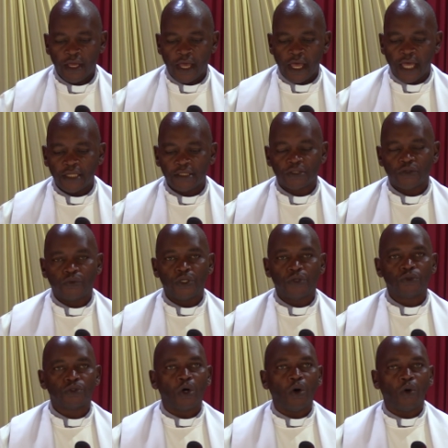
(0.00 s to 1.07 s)
And we
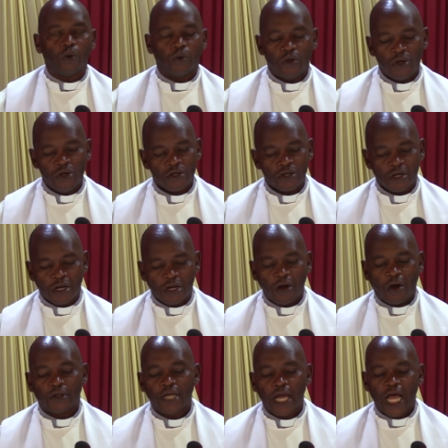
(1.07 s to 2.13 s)
know
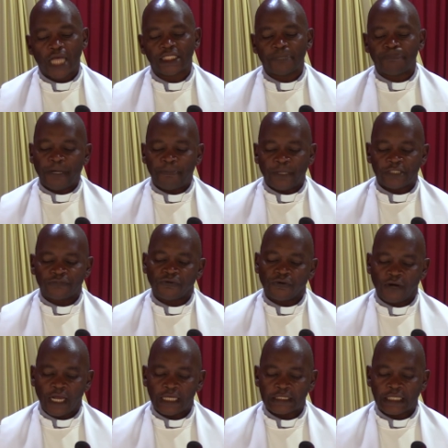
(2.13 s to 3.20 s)
God has a purpose for
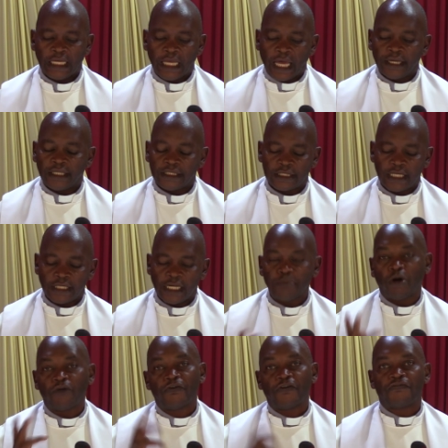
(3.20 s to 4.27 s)
us. And it is the name
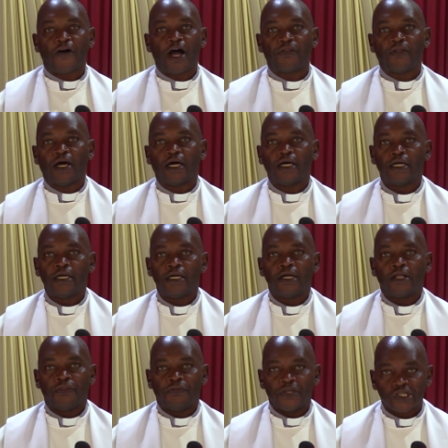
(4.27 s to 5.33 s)
of the Father,
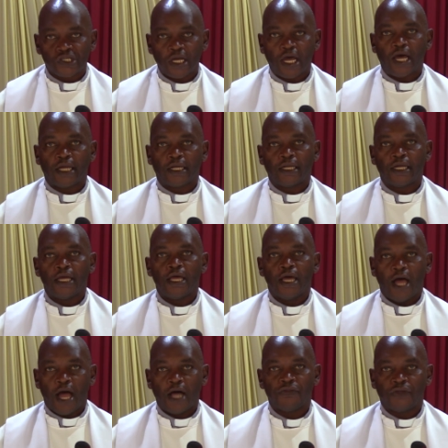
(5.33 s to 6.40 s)
the Son,
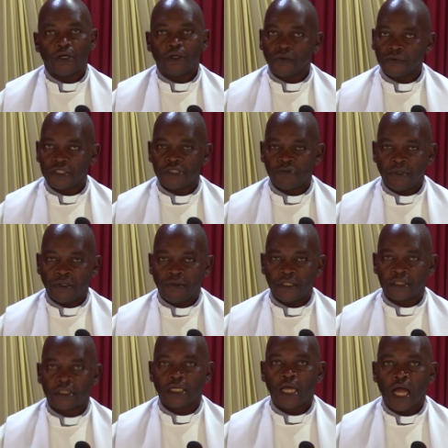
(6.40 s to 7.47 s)
and the Holy
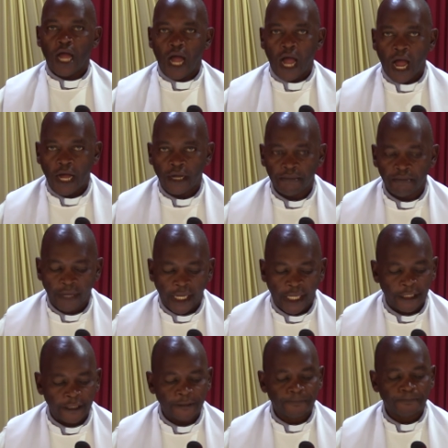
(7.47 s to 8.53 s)
Spirit.
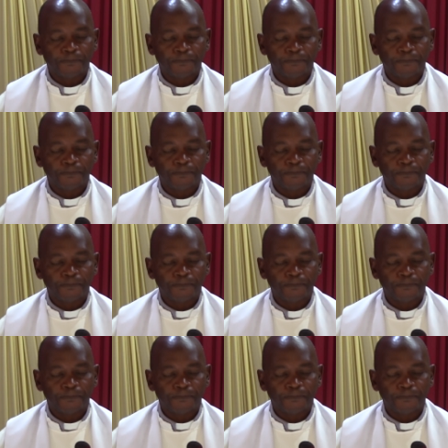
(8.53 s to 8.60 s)
Amen.